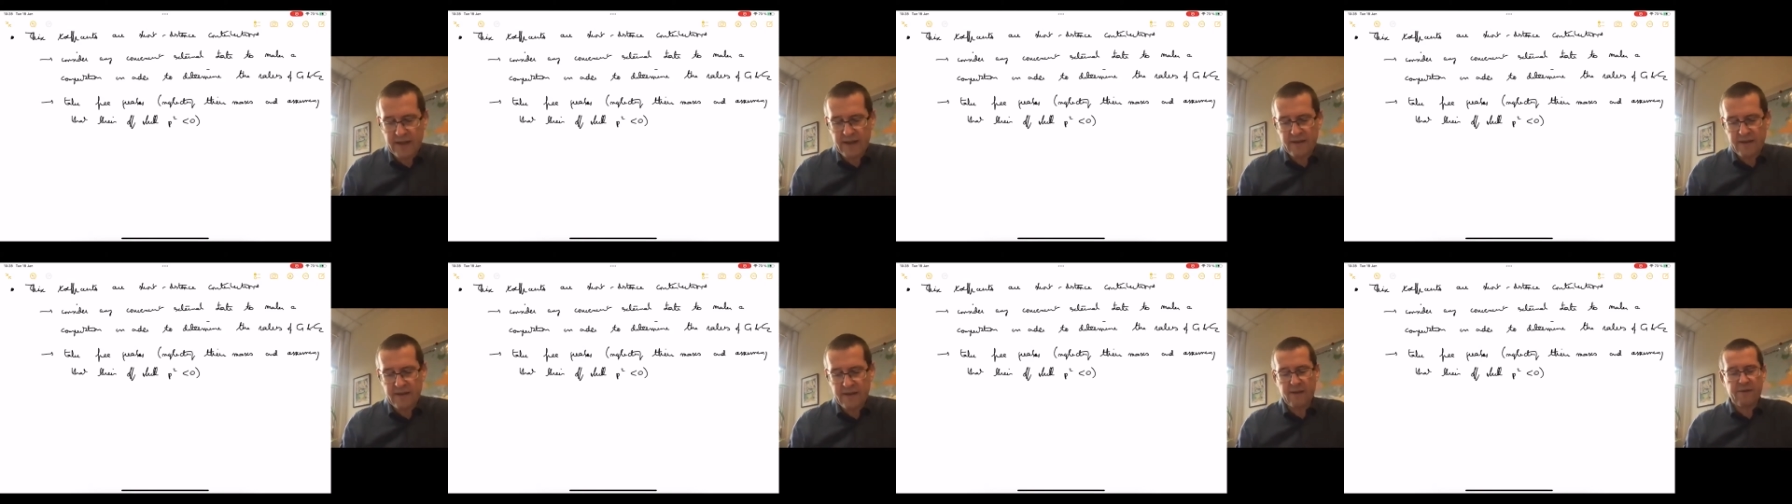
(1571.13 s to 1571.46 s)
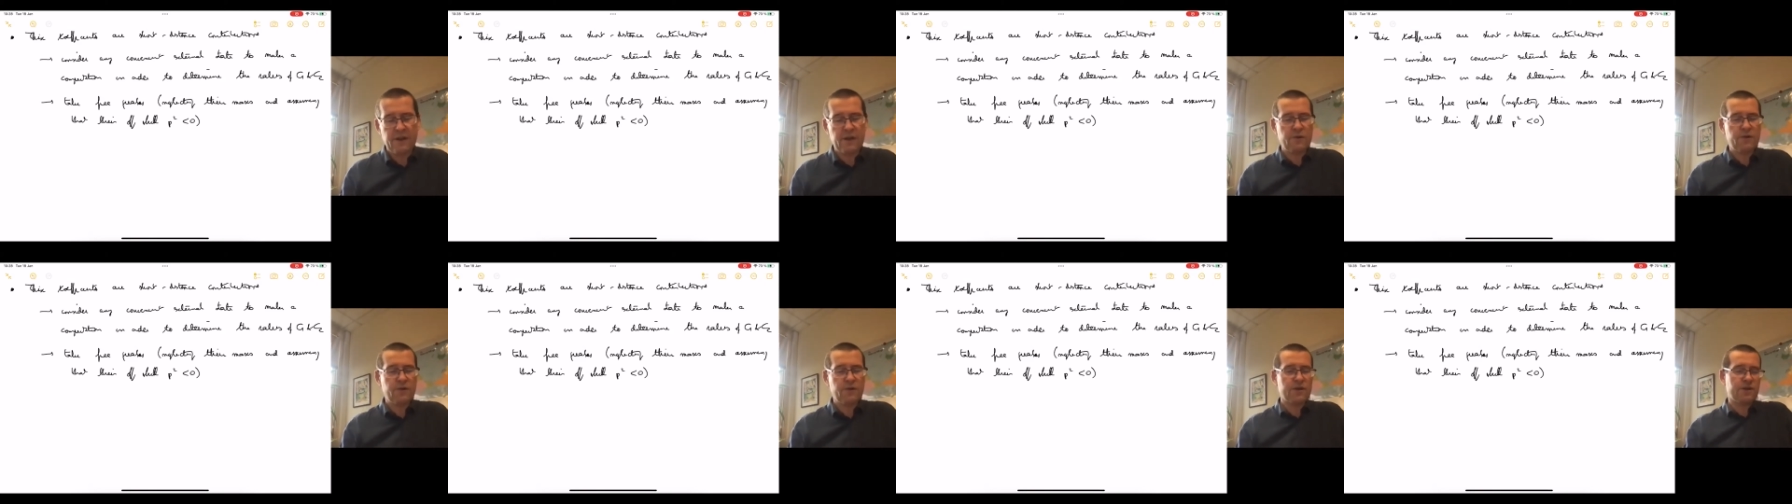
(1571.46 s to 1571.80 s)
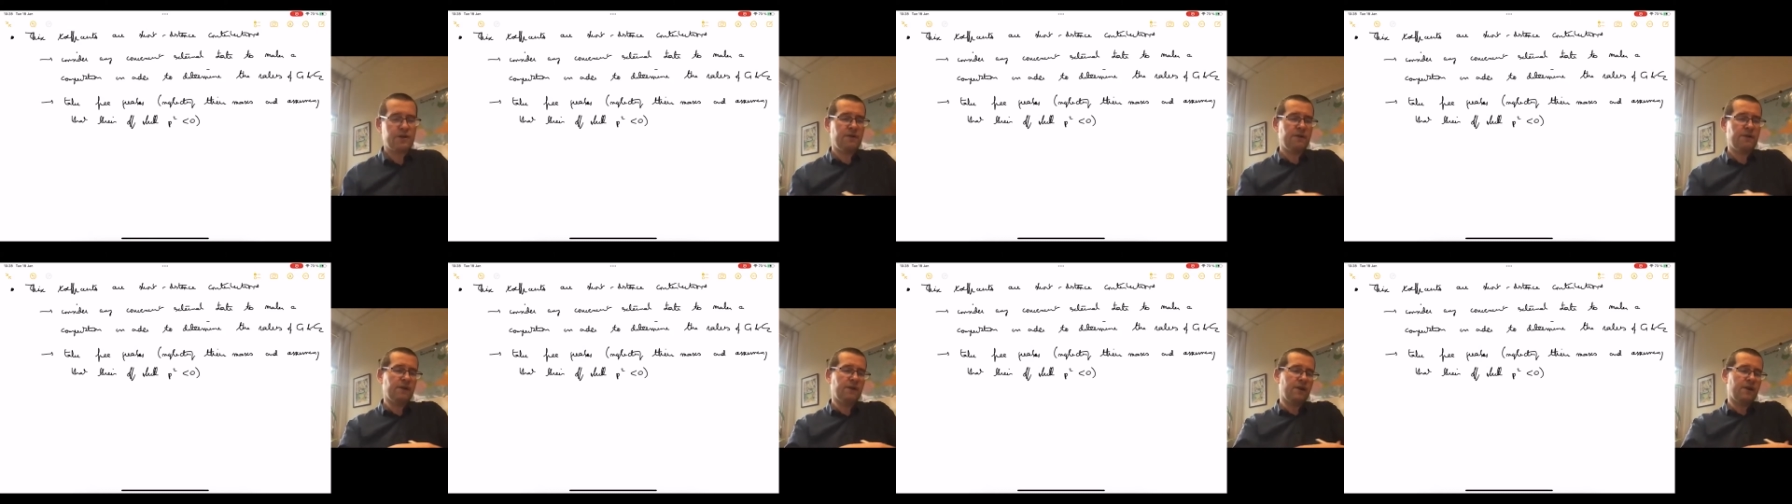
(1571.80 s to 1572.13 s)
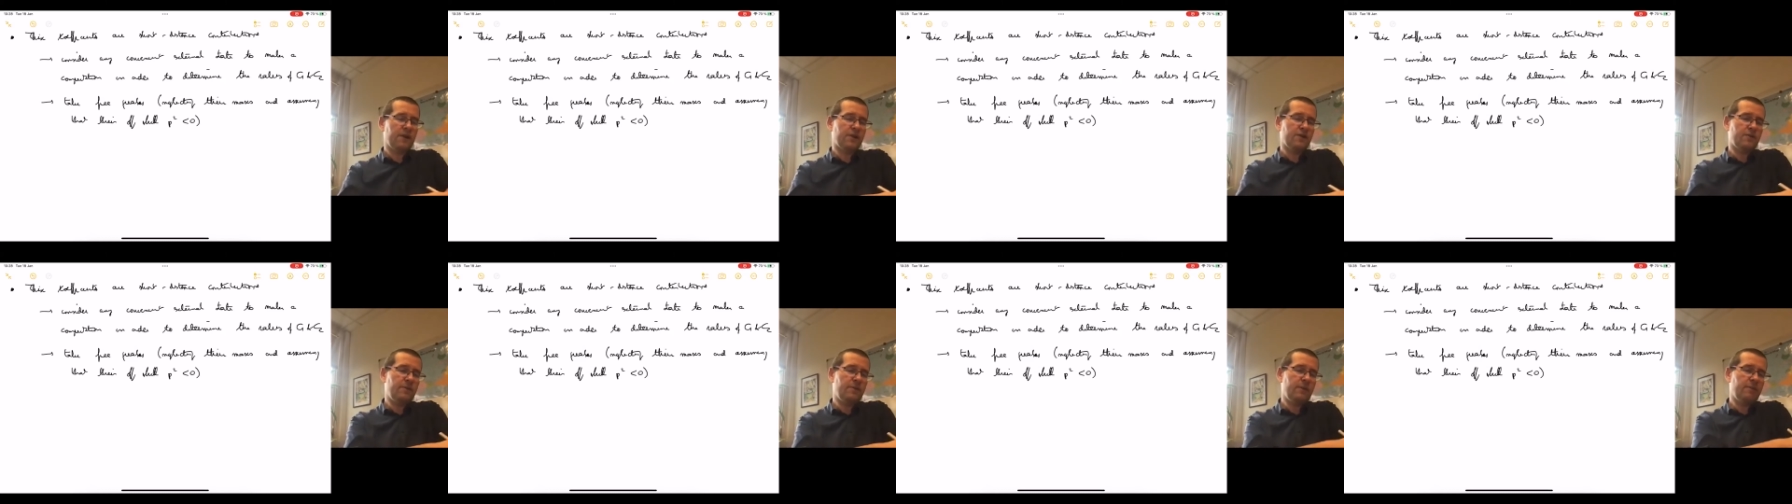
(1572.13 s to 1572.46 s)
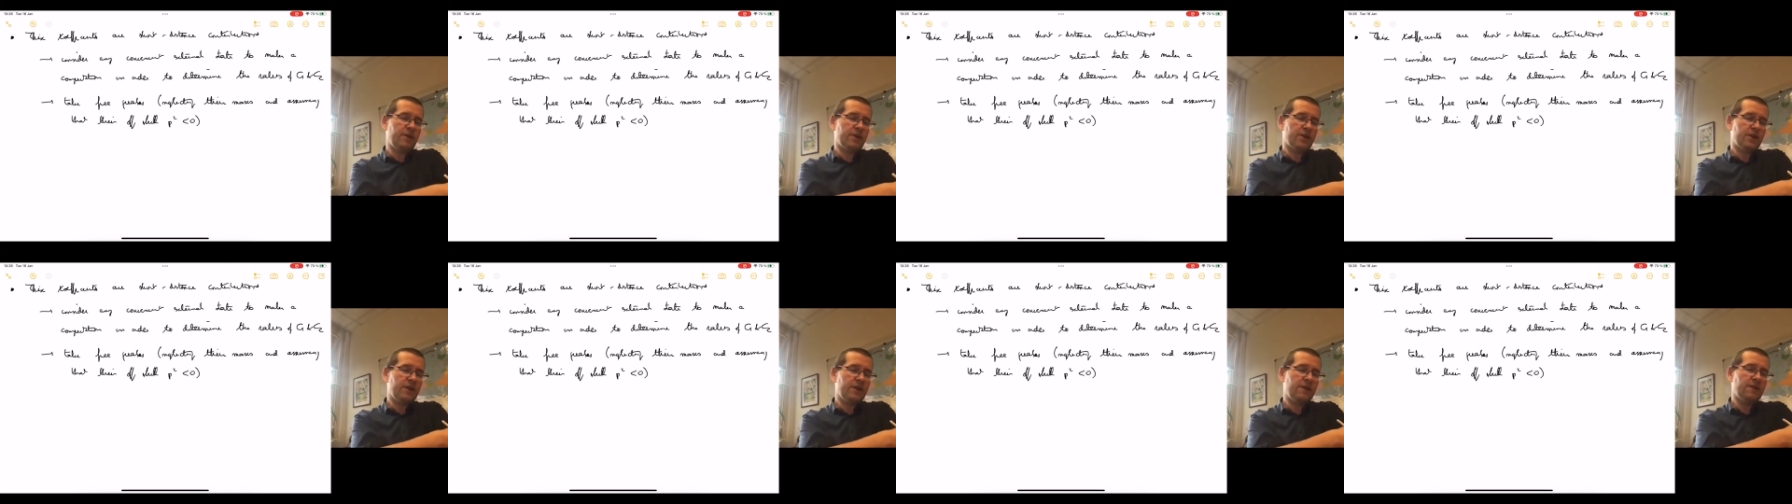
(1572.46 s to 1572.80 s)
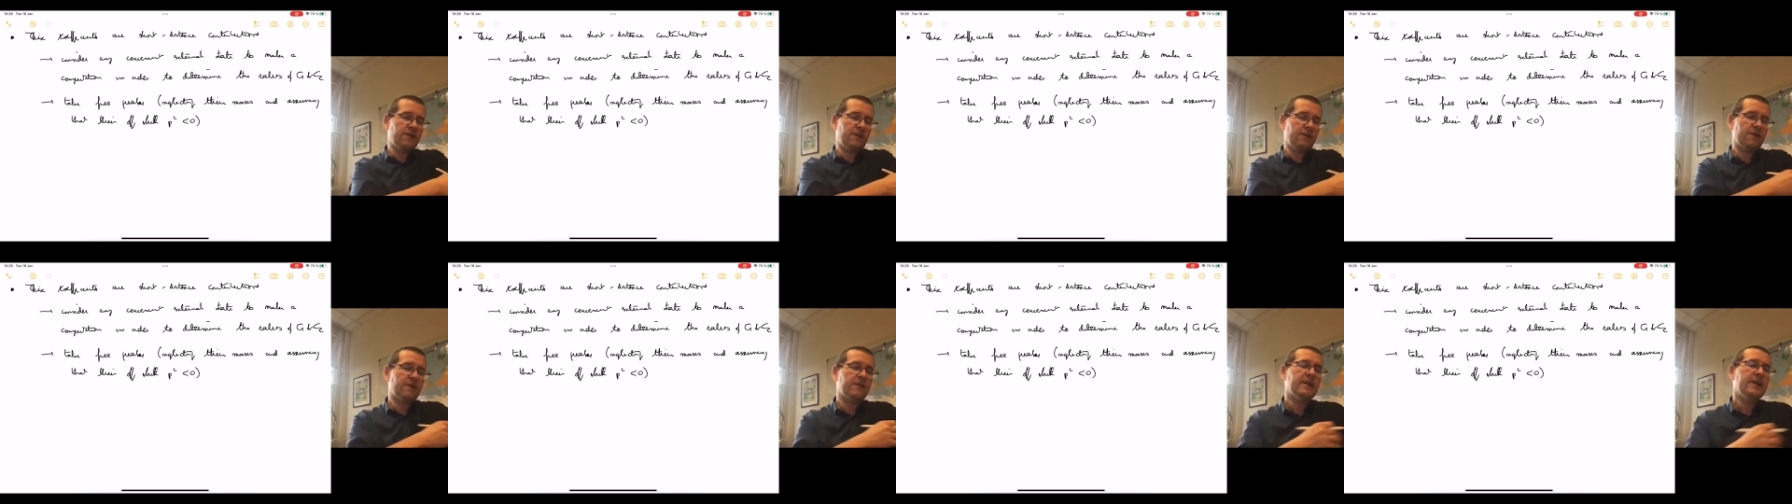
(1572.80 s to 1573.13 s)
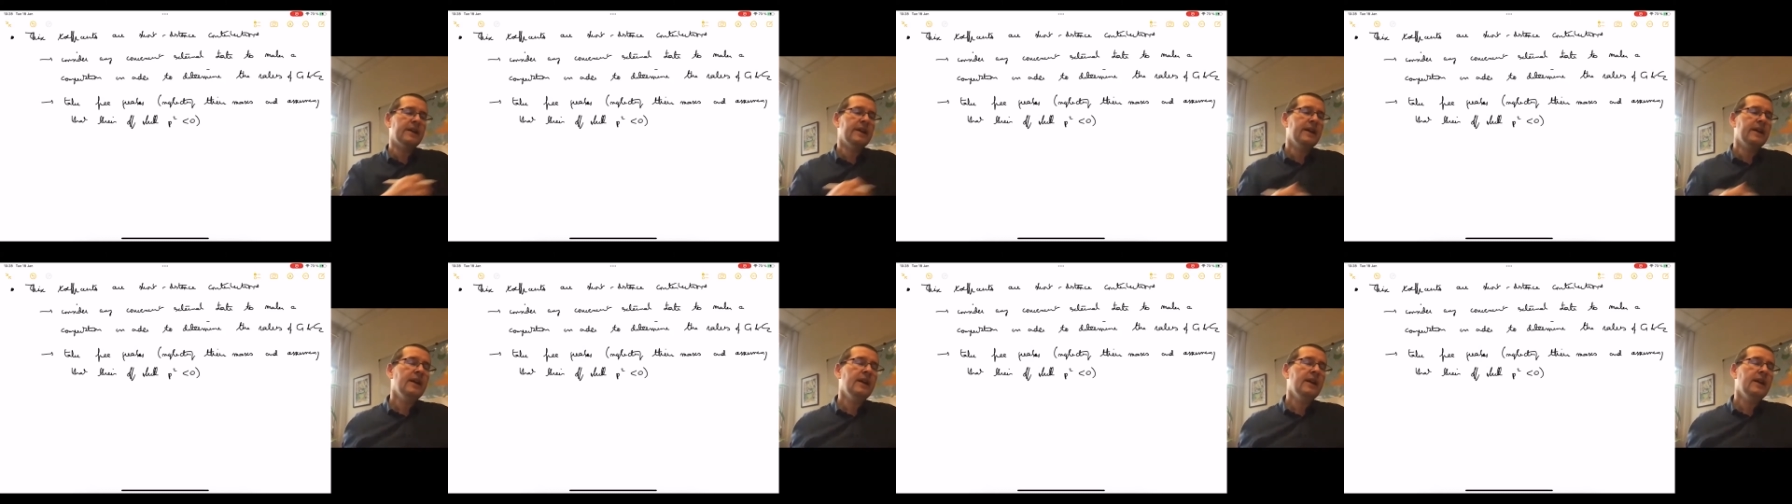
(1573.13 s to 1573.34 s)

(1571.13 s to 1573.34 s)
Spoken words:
the evaluation is going to be much easier.